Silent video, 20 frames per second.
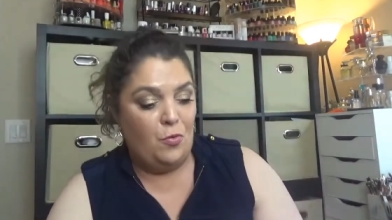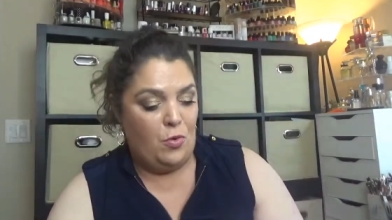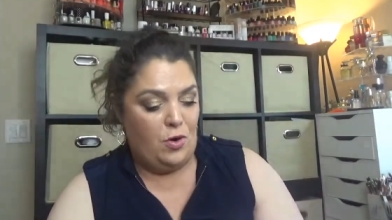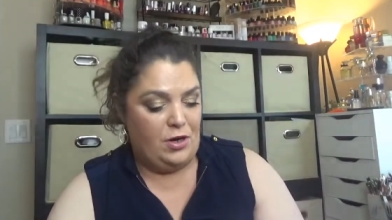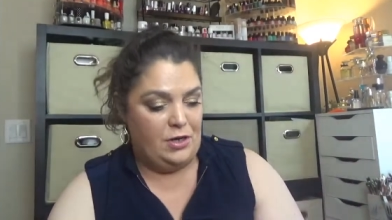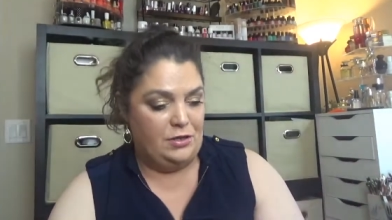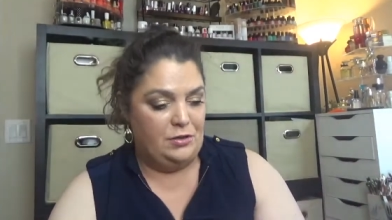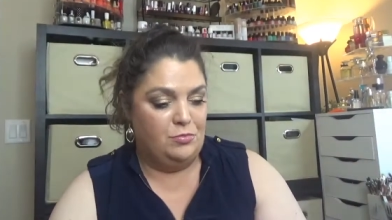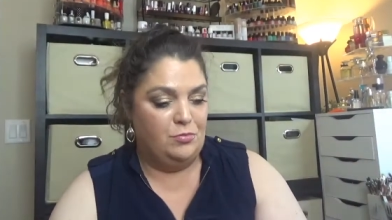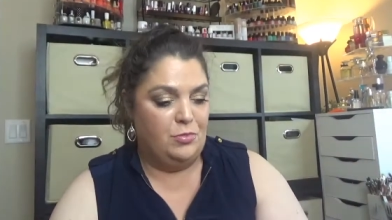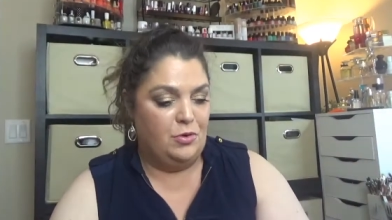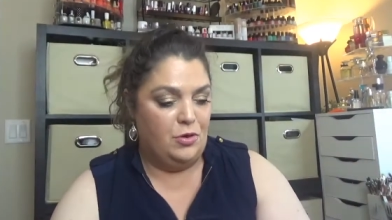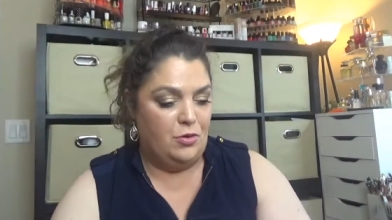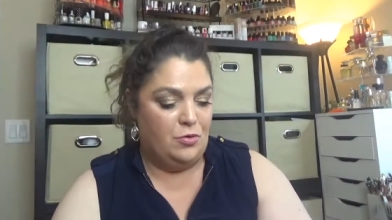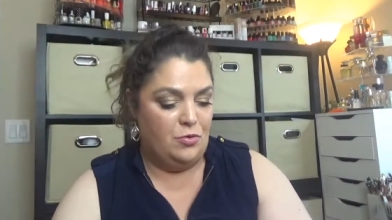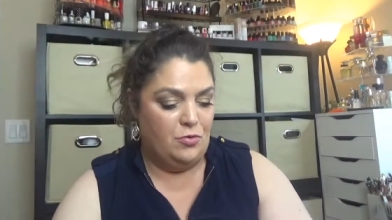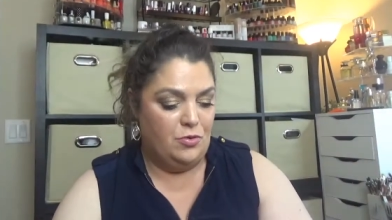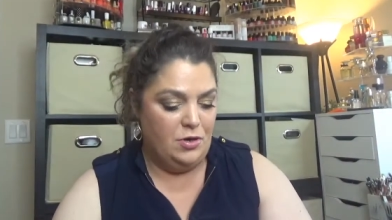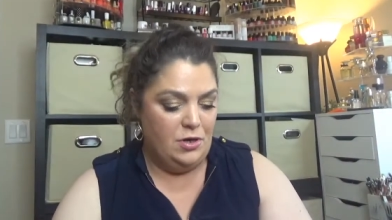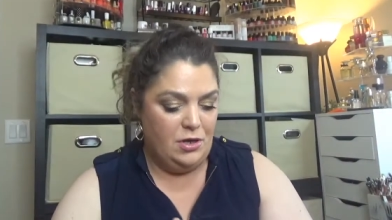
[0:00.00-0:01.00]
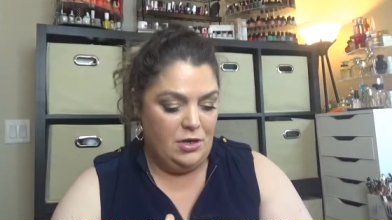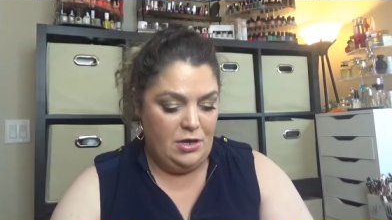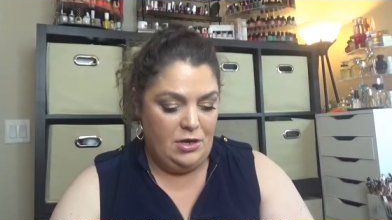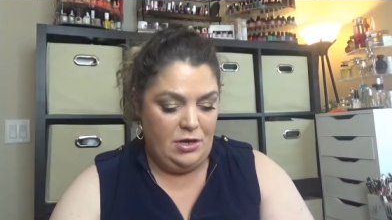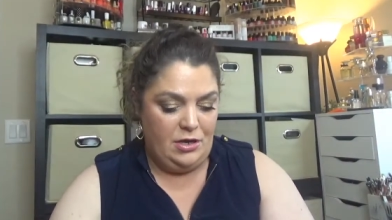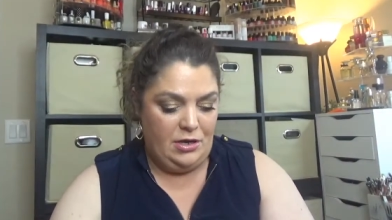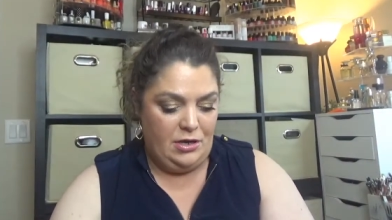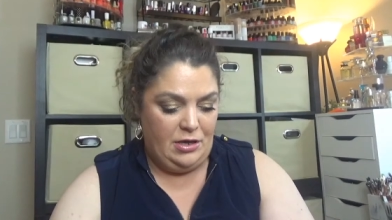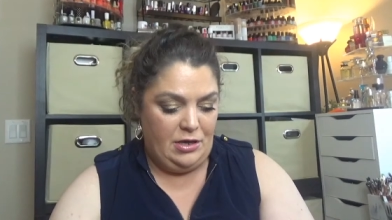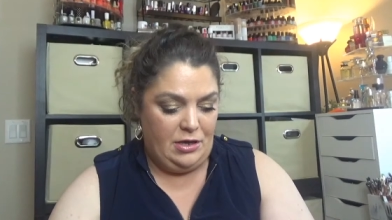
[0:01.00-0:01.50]
white bow
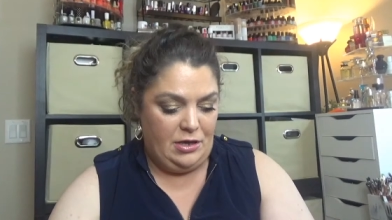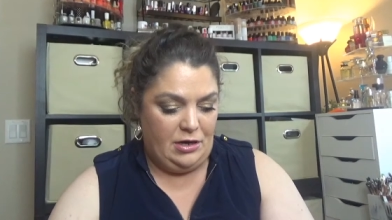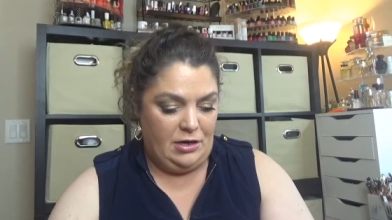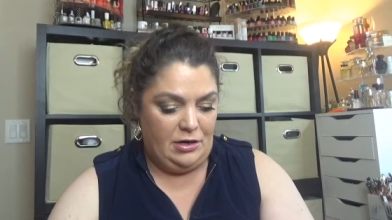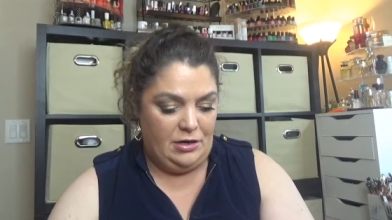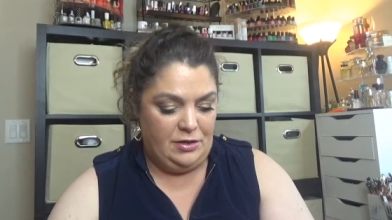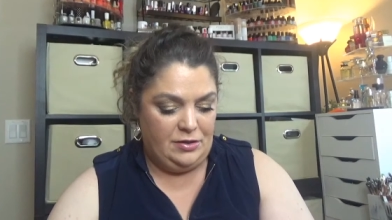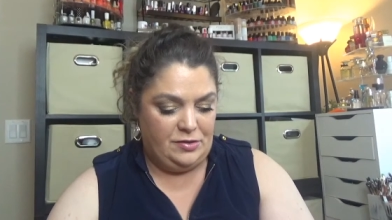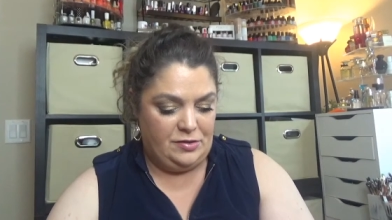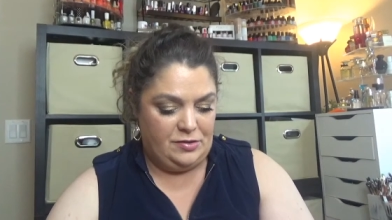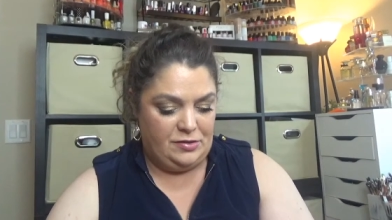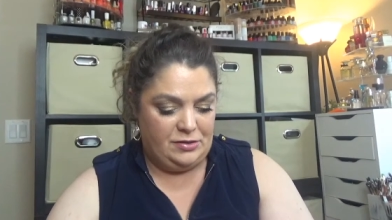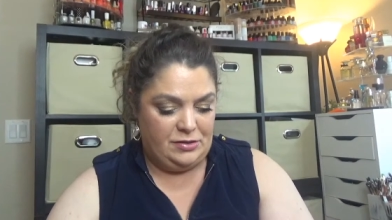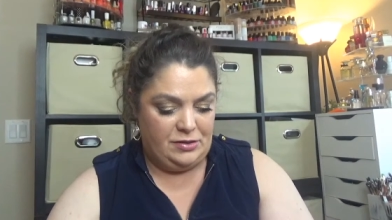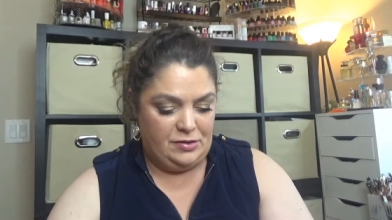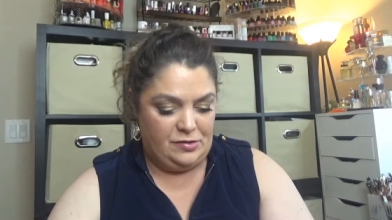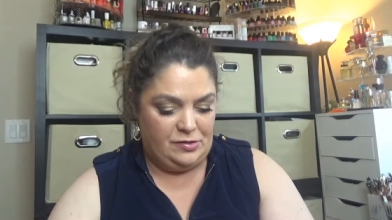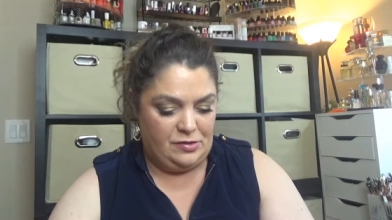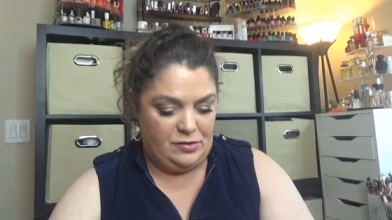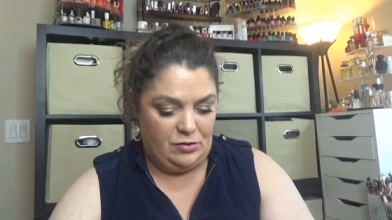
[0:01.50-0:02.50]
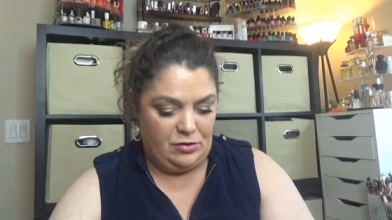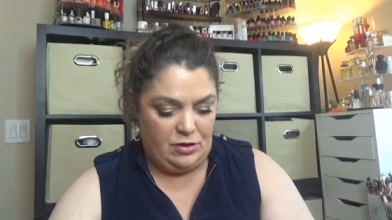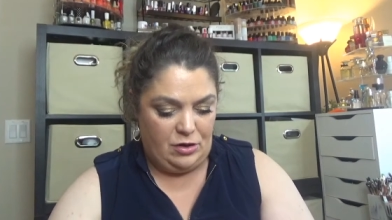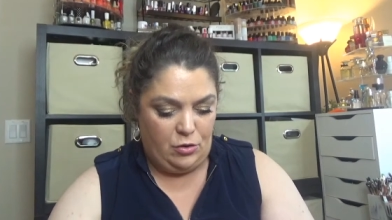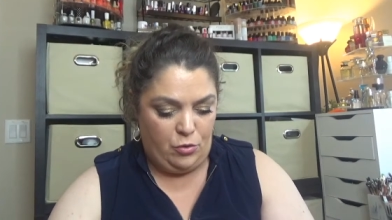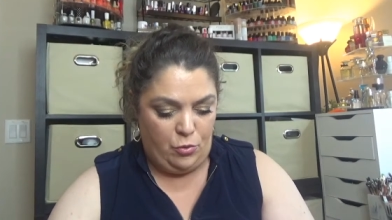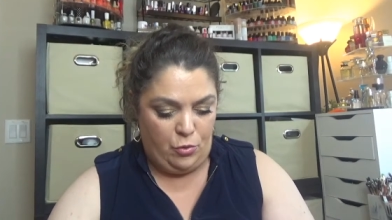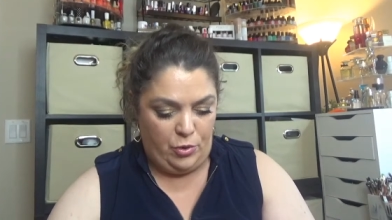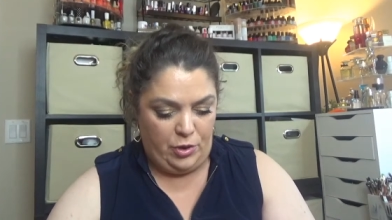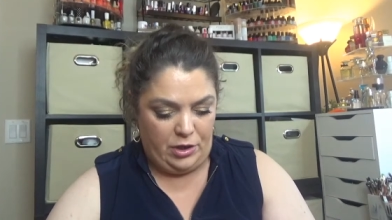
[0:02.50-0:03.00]
and let's uh, see
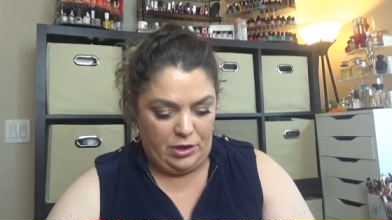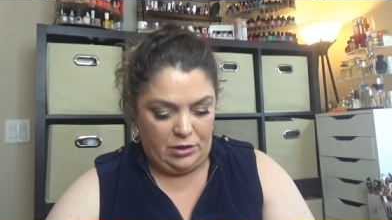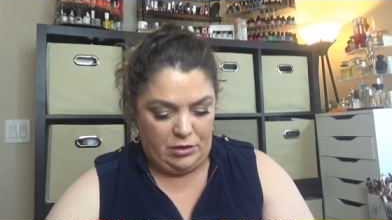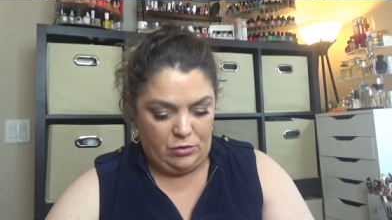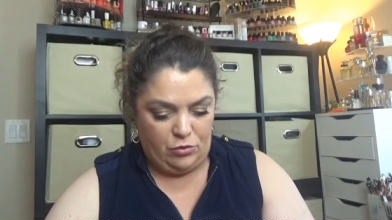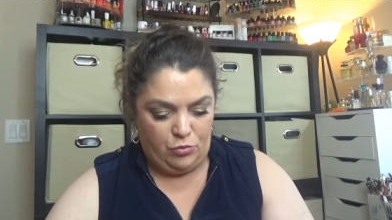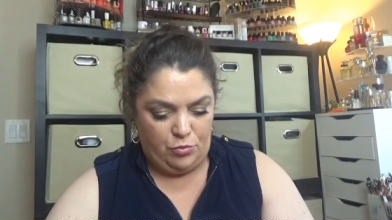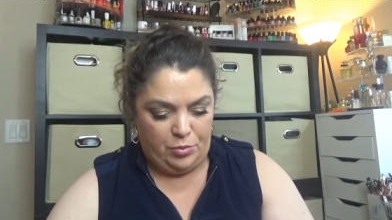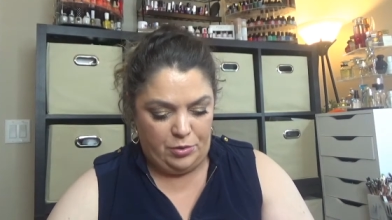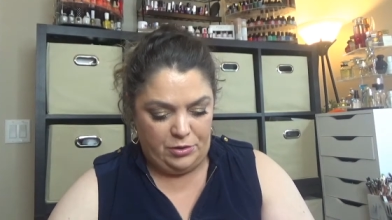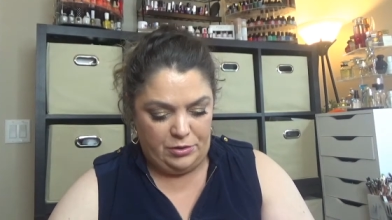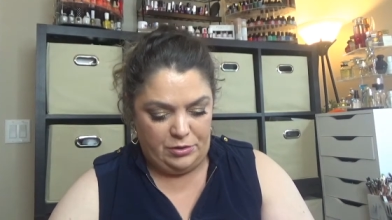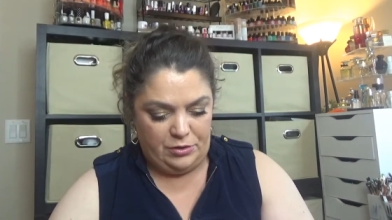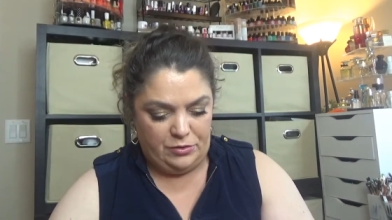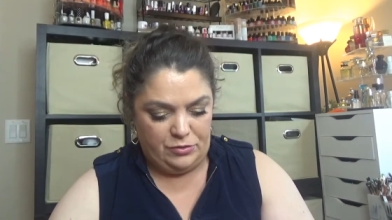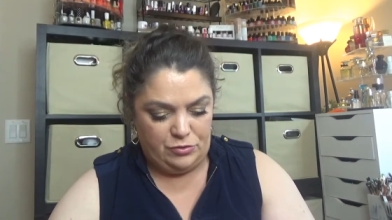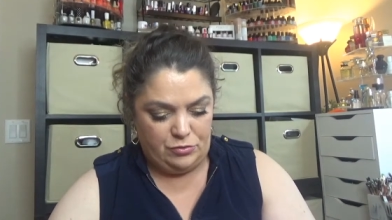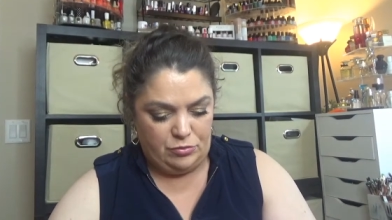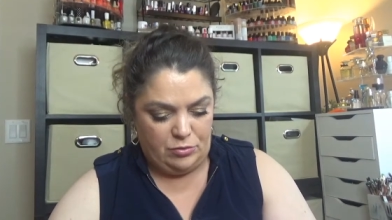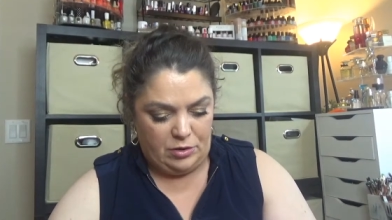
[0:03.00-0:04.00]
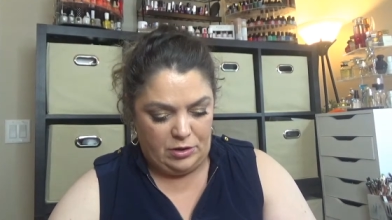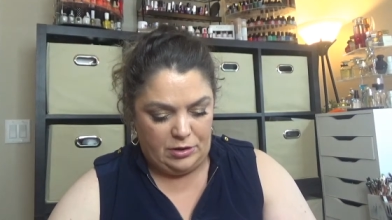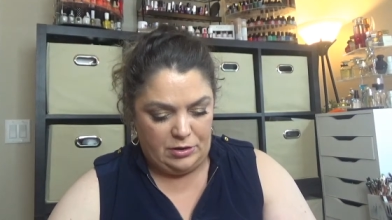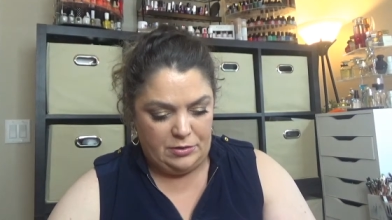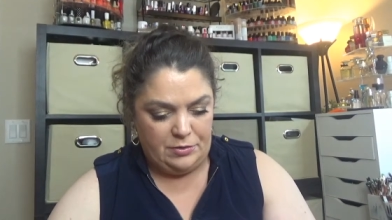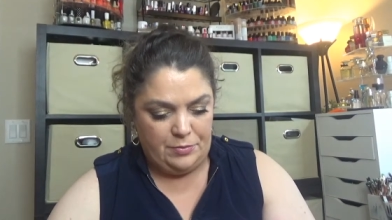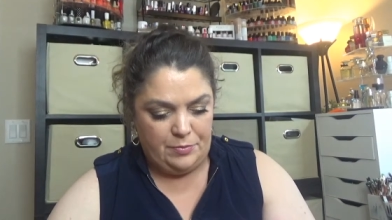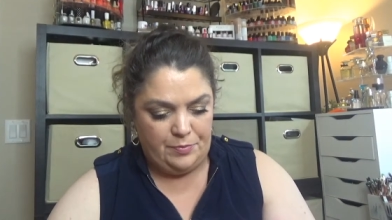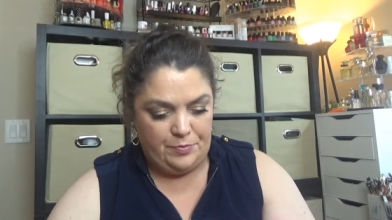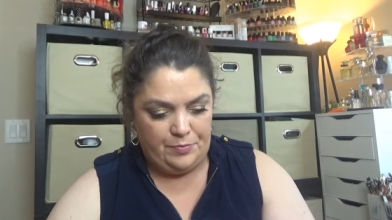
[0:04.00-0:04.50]
how we can open this one